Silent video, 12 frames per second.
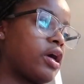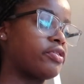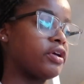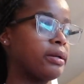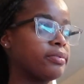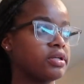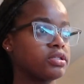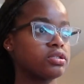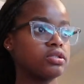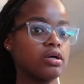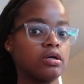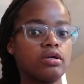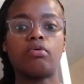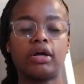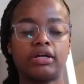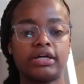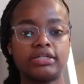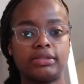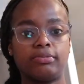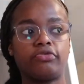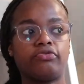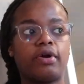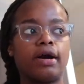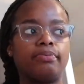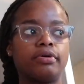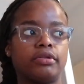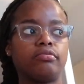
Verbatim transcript: I think I'm gonna start organizing before I put